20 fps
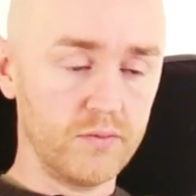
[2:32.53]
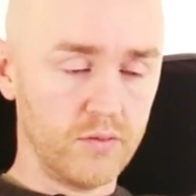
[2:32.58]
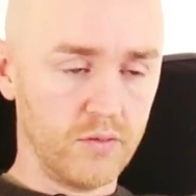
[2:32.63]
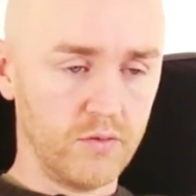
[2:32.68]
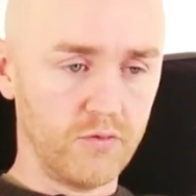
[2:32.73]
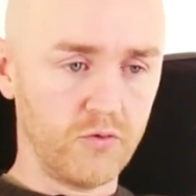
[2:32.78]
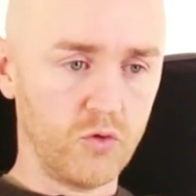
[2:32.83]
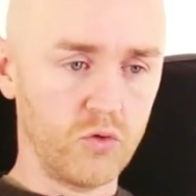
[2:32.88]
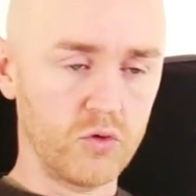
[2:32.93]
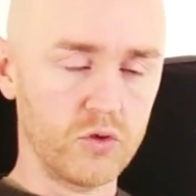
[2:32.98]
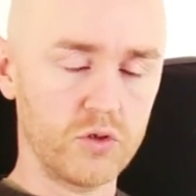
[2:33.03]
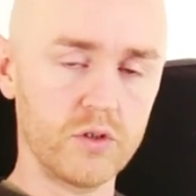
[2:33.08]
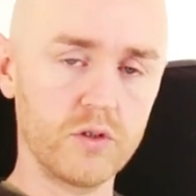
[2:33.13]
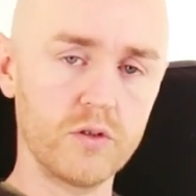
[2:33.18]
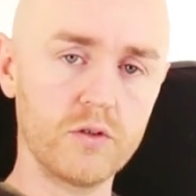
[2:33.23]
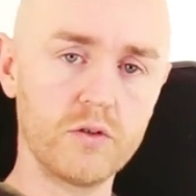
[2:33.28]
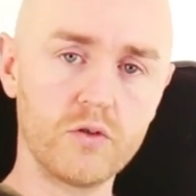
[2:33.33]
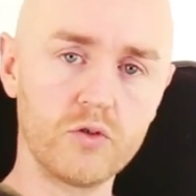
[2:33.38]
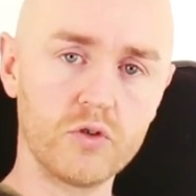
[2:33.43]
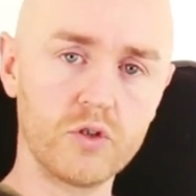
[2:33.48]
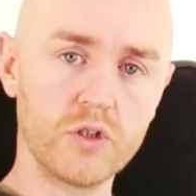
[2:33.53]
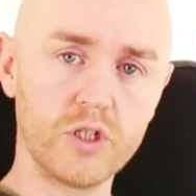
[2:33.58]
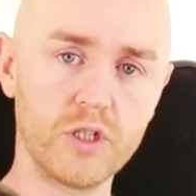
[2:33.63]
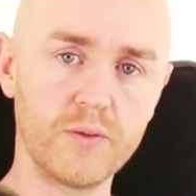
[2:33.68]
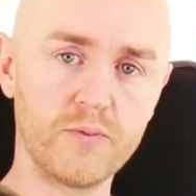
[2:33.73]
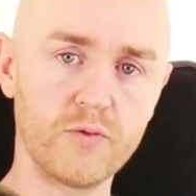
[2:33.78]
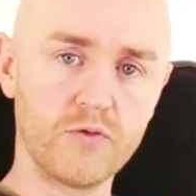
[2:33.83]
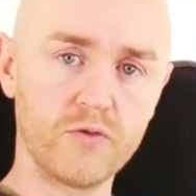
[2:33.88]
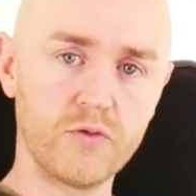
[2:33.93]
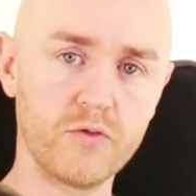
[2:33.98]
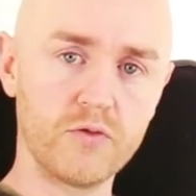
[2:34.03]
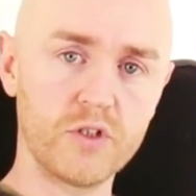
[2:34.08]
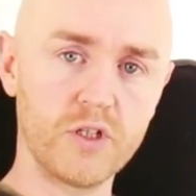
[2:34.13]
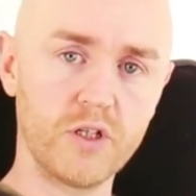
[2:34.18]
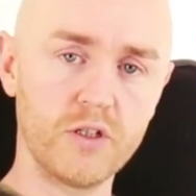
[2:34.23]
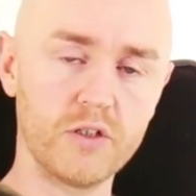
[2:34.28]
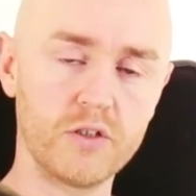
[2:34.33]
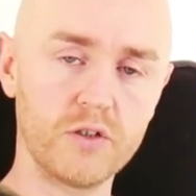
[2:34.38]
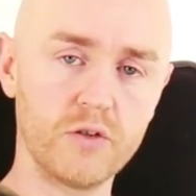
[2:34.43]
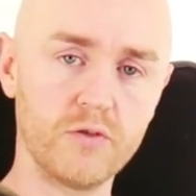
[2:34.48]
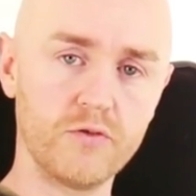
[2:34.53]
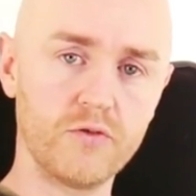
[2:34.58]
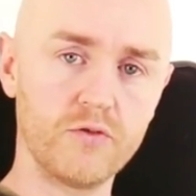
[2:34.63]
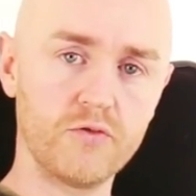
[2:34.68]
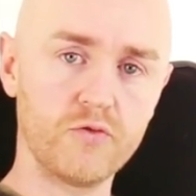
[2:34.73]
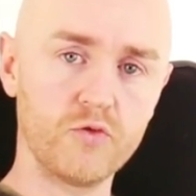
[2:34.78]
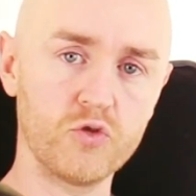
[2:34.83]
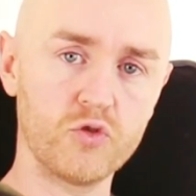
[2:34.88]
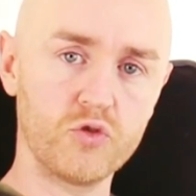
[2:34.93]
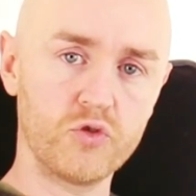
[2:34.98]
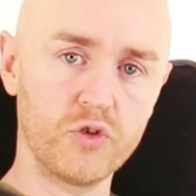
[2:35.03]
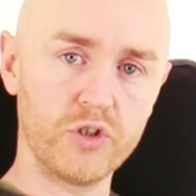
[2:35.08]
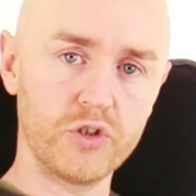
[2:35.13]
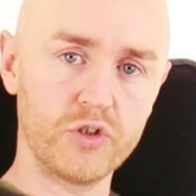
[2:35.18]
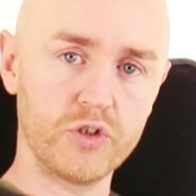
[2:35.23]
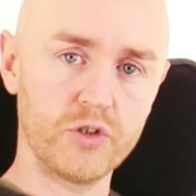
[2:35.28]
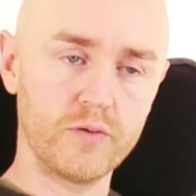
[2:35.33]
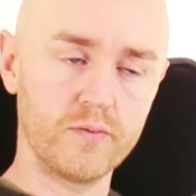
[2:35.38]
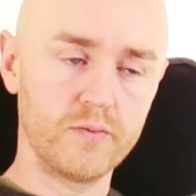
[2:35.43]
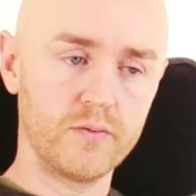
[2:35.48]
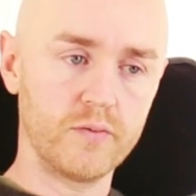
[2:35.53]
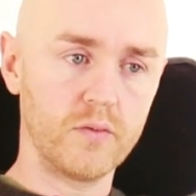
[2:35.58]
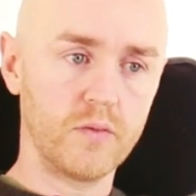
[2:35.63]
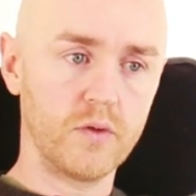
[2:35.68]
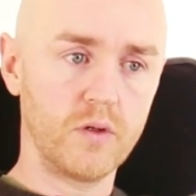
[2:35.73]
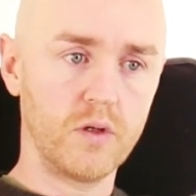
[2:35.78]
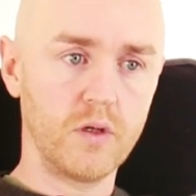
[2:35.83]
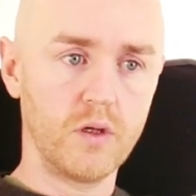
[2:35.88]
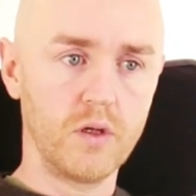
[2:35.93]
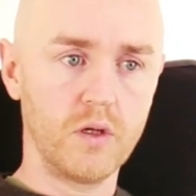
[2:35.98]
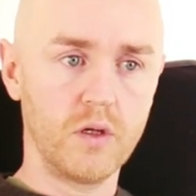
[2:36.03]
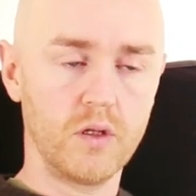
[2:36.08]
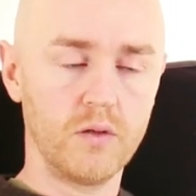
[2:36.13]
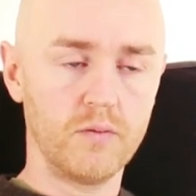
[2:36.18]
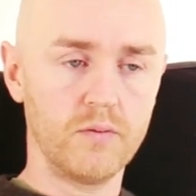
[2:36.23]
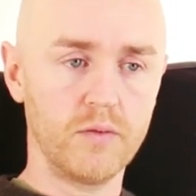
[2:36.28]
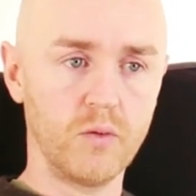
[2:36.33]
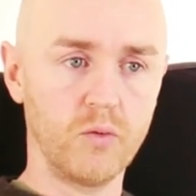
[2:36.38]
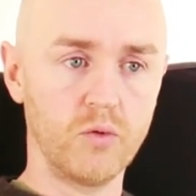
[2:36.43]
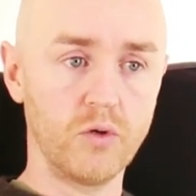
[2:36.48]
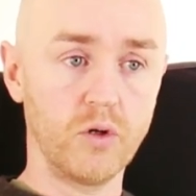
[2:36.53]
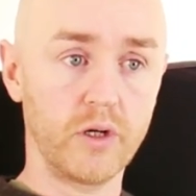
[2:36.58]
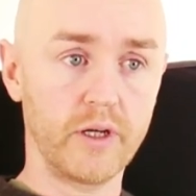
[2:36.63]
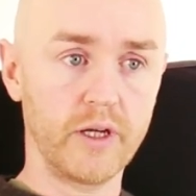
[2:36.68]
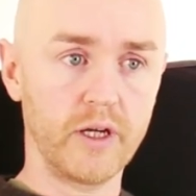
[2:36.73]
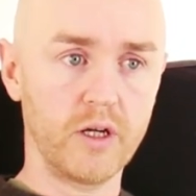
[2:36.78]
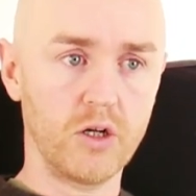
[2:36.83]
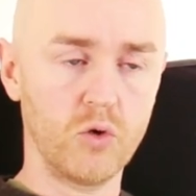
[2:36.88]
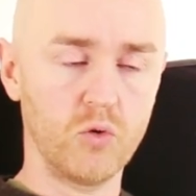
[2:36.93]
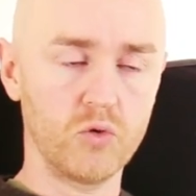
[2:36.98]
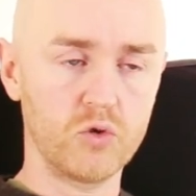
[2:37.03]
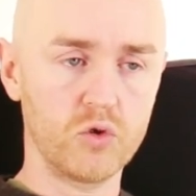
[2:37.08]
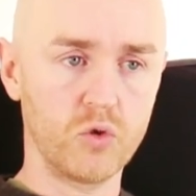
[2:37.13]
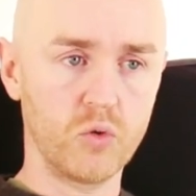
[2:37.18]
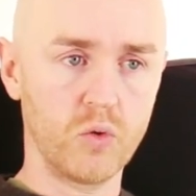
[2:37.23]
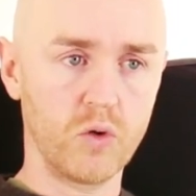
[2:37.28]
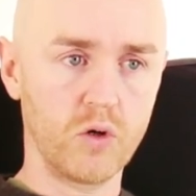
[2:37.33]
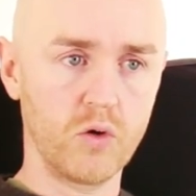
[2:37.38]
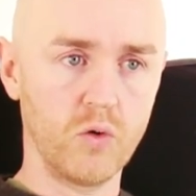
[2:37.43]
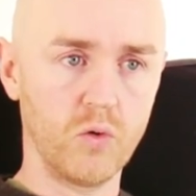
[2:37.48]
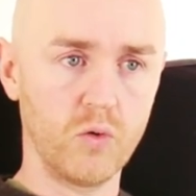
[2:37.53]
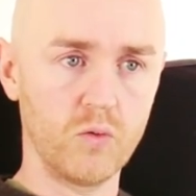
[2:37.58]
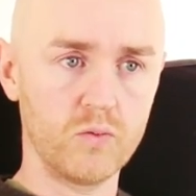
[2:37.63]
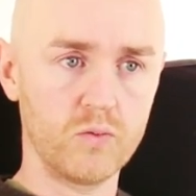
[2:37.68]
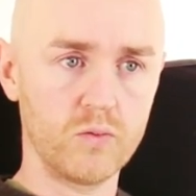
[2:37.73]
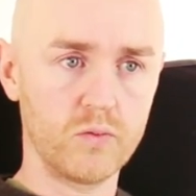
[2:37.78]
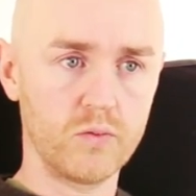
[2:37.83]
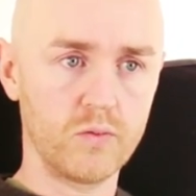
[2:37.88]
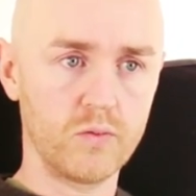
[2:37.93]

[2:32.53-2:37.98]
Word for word: of course there's a deeper sense of frustration that we're not getting closer to our goal.